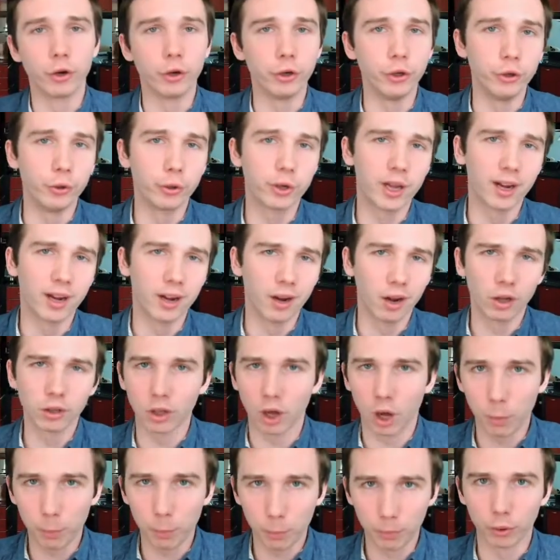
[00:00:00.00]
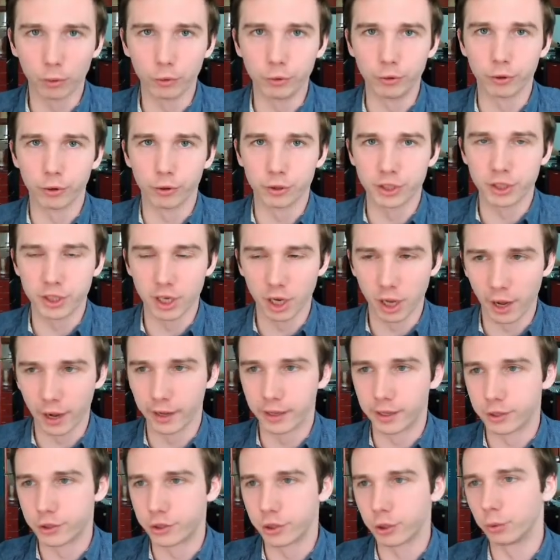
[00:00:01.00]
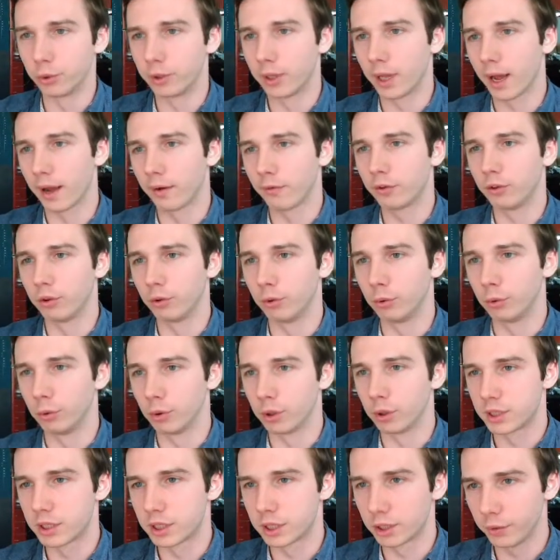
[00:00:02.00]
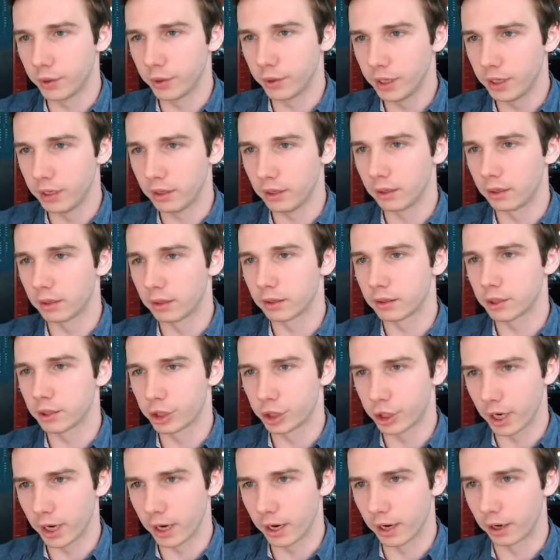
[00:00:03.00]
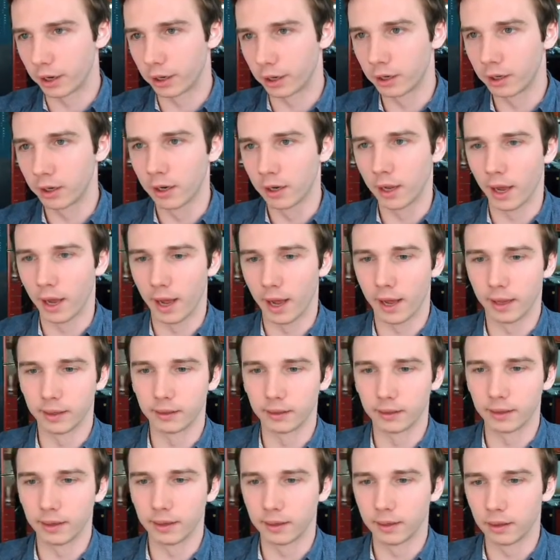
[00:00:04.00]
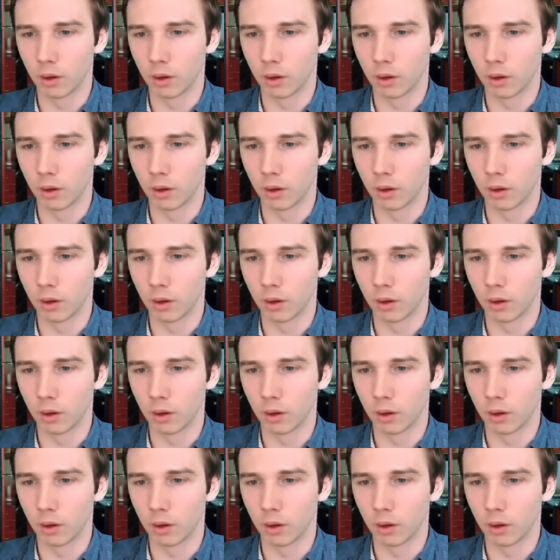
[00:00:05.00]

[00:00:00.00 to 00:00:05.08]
you cannot upload your slides. You would have to screen share and then